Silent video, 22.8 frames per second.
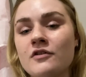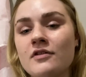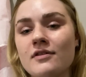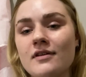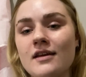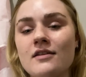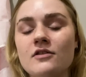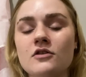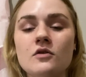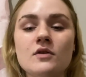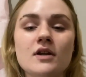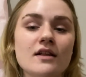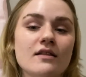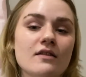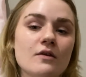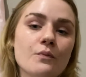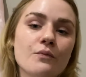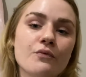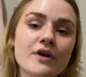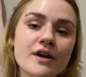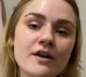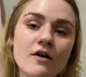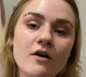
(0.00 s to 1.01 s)
is you need to
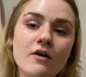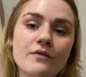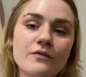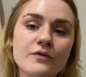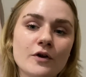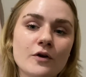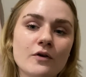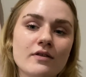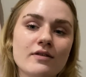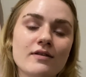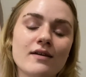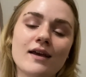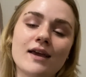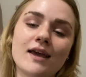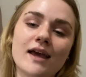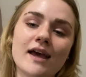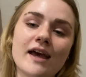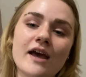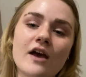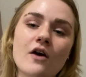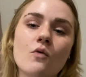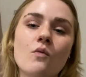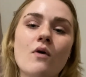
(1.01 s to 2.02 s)
print off your
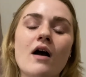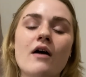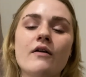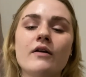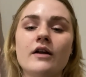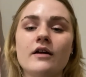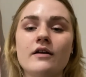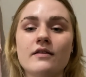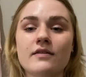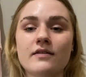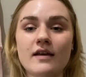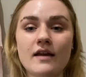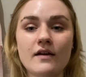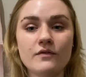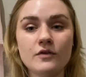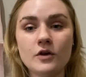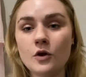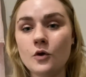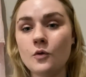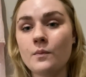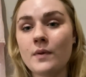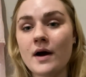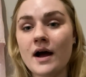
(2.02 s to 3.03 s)
ticket, whereas if
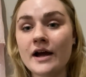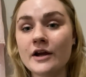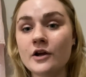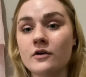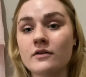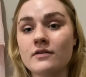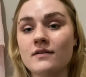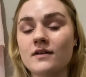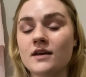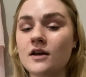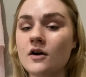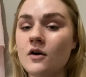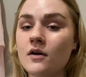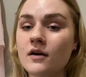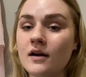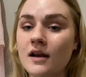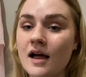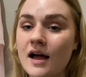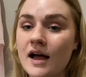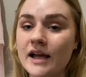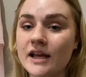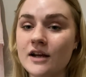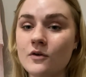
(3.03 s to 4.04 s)
you buy your ticket
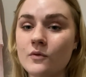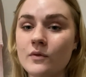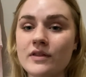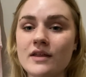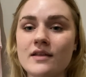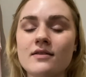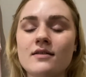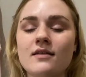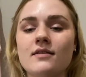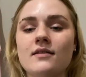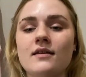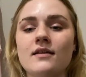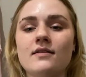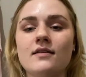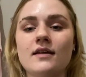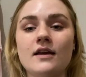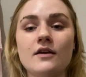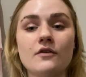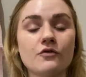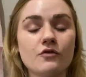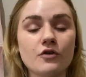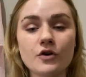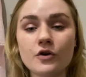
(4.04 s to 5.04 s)
online with Intercity
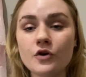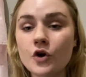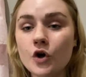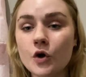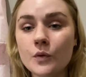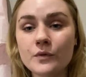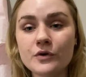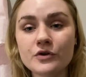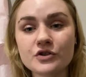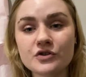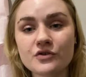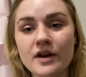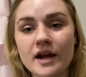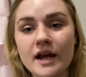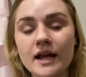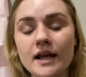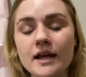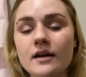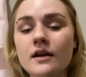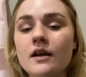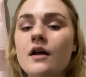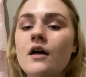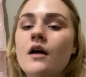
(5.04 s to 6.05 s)
for a normal
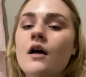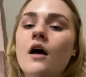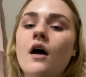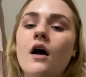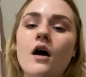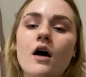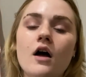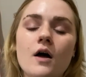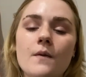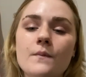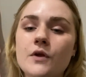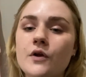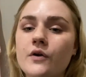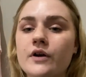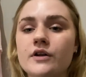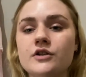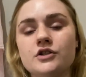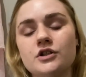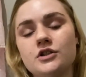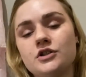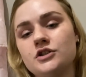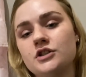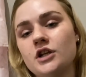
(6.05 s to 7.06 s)
train, you can
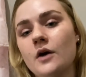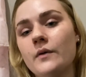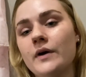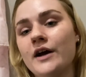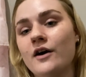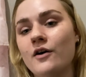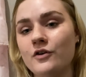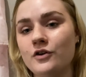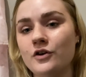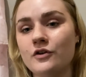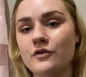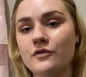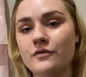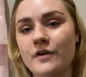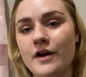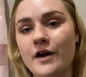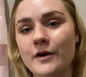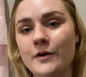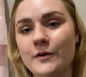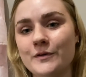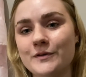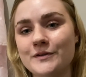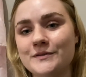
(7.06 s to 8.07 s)
just show it on your
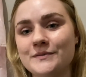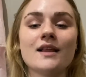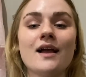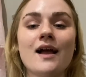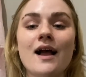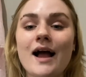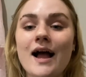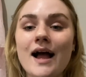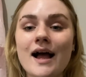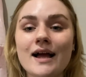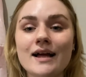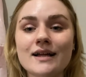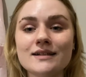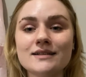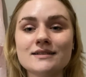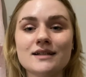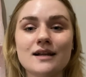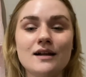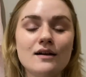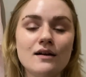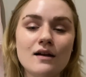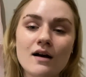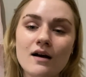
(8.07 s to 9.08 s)
phone. And
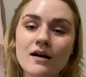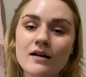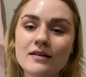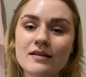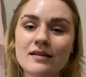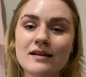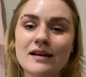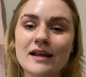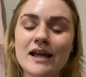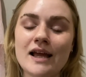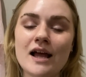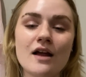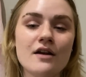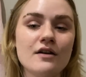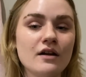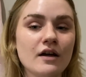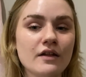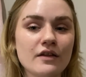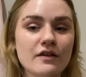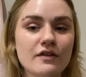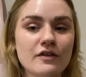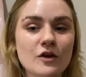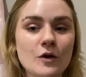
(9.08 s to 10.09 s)
lastly,
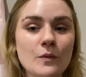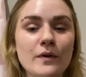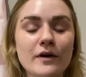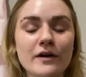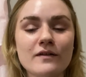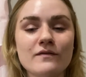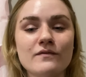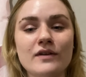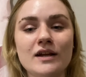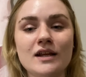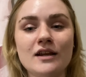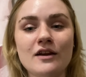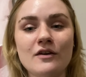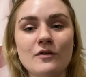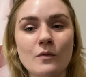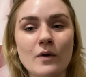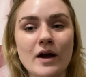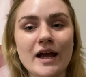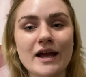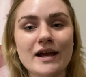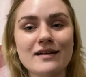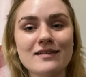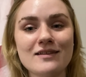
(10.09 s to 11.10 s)
another super convenient
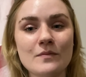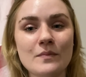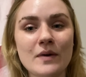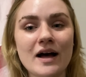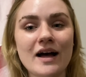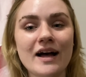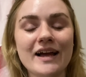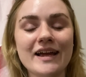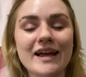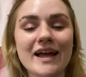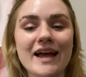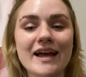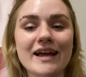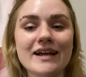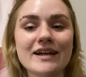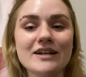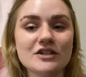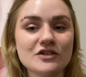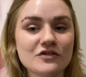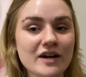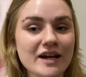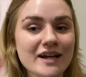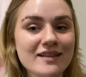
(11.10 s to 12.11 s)
way to buy a
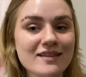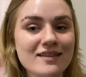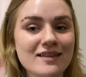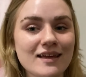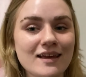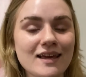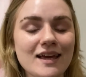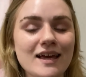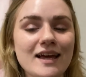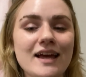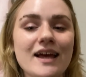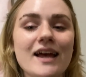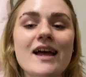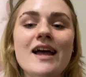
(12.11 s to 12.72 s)
train ticket